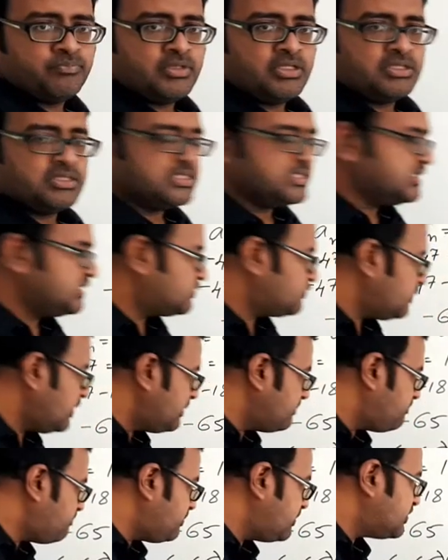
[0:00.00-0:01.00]
This is
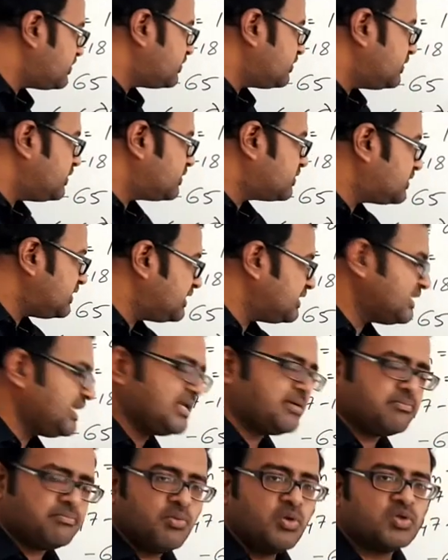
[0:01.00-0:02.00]
one particular thing
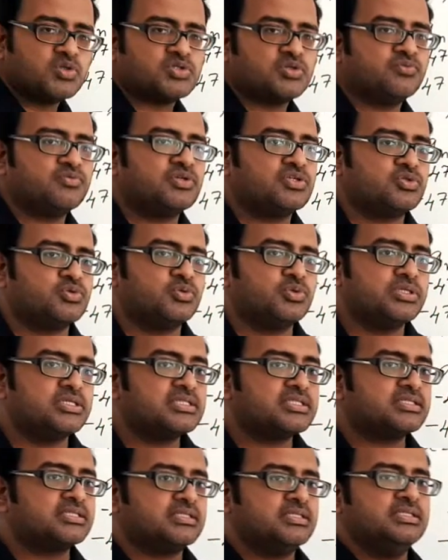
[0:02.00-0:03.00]
that most of the
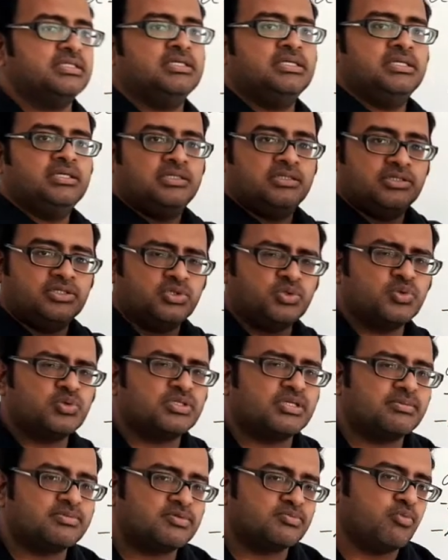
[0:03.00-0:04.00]
students do
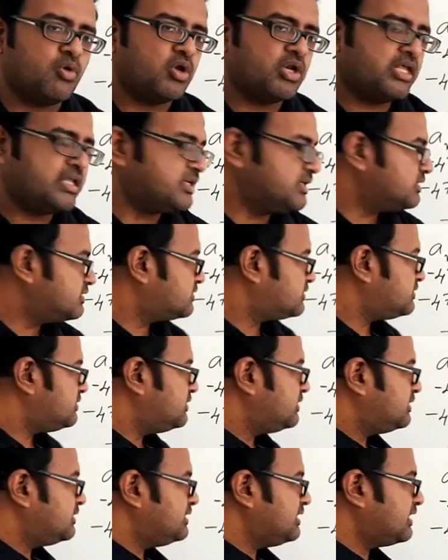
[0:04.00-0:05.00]
some small errors.
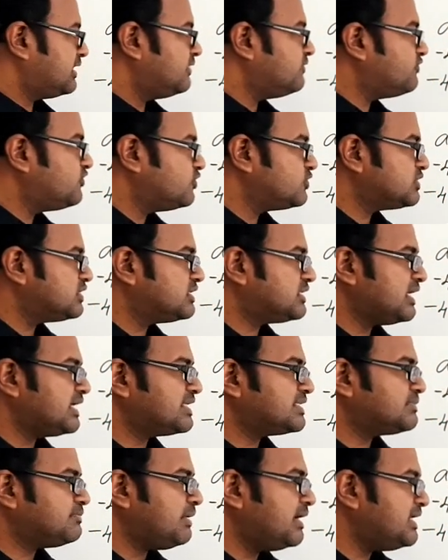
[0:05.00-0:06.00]
They confuse it
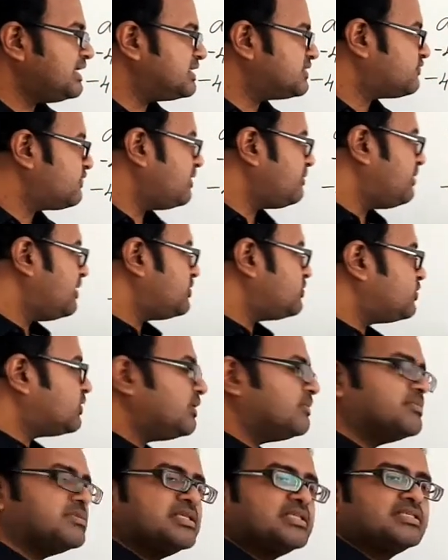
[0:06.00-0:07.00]
as minus 5 by 2
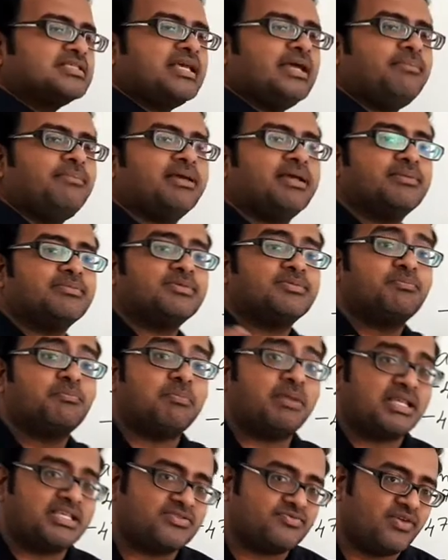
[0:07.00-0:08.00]
comes this side, becomes
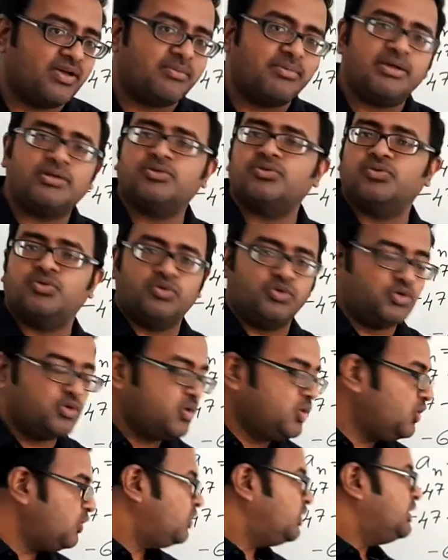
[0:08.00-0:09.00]
plus 5 by 2.
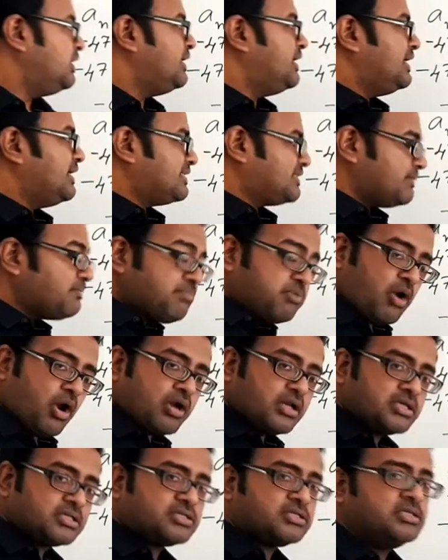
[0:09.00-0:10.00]
No, it's a
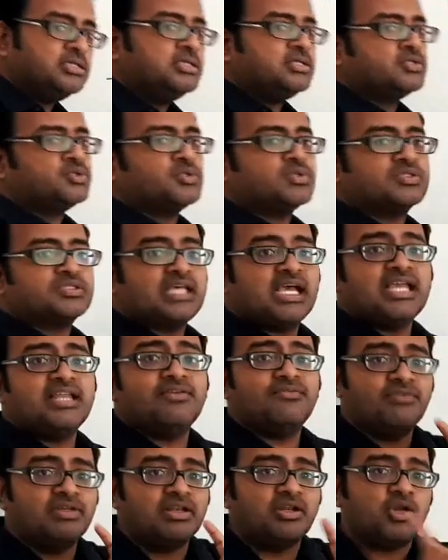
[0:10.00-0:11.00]
product, so
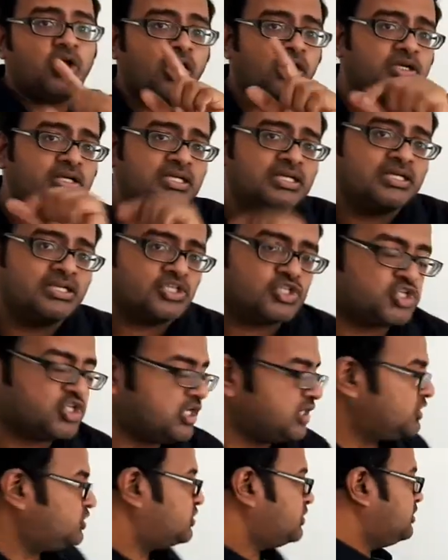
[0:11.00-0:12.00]
sign will not
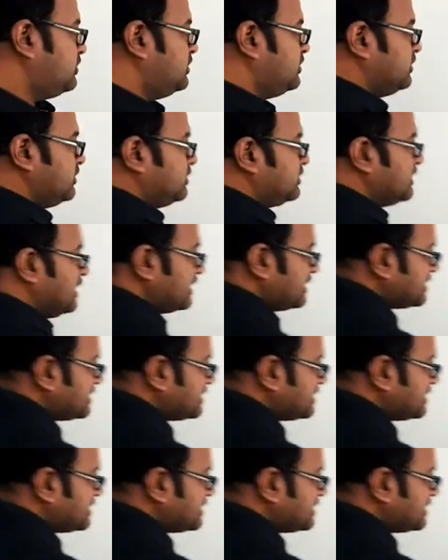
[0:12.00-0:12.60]
change. That